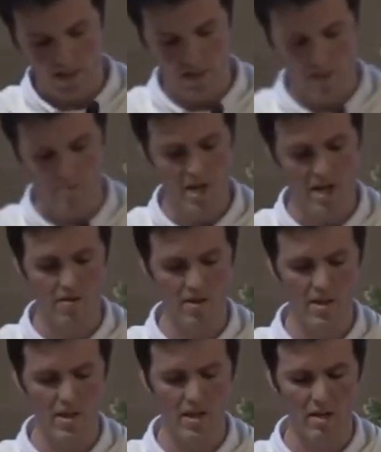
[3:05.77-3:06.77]
in
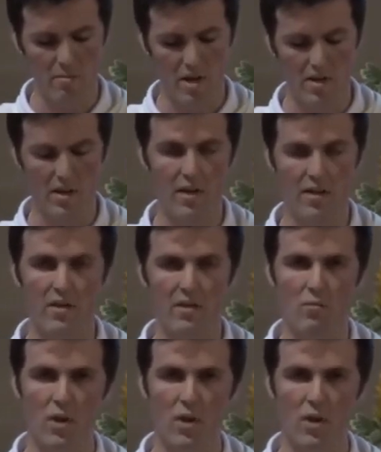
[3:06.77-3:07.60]
Mary, our mother, this